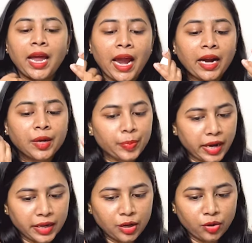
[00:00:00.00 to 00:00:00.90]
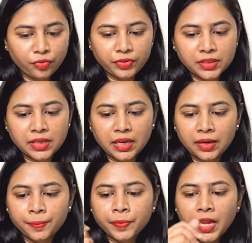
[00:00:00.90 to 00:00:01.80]
and brightening of the
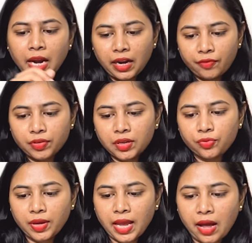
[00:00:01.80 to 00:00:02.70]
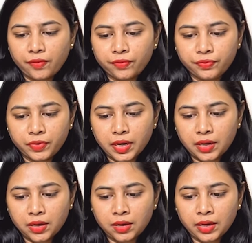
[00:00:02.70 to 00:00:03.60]
skin. And after that we have
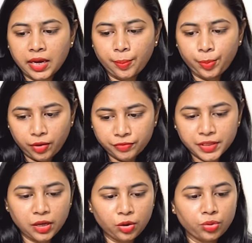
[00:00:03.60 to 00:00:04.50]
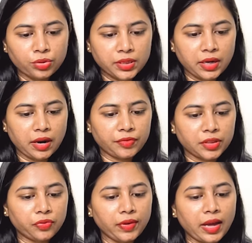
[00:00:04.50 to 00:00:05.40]
a couple of silicones, and after
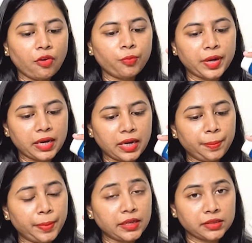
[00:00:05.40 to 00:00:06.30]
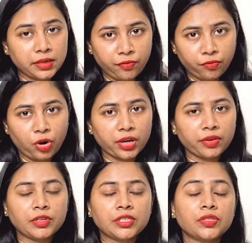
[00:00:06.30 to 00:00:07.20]
that we have prickly pear stem water,
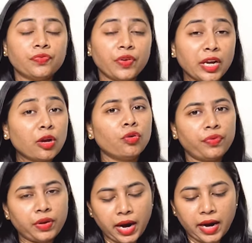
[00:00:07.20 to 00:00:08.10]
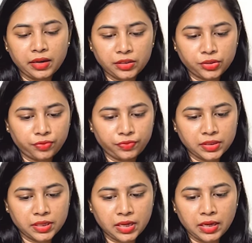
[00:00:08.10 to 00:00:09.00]
which is very good for hydration of the
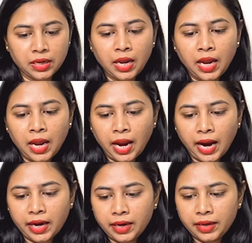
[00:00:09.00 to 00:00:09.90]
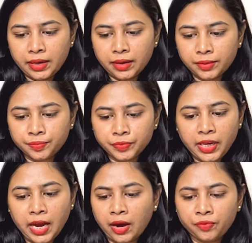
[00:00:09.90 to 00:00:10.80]
skin. And
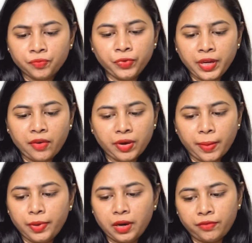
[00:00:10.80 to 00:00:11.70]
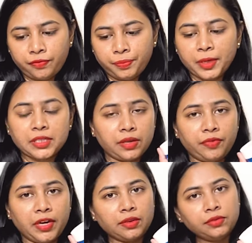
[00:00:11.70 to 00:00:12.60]
we have couple of
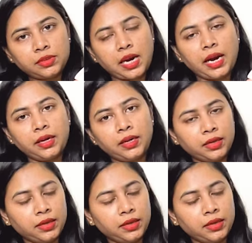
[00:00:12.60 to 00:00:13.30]
preservatives and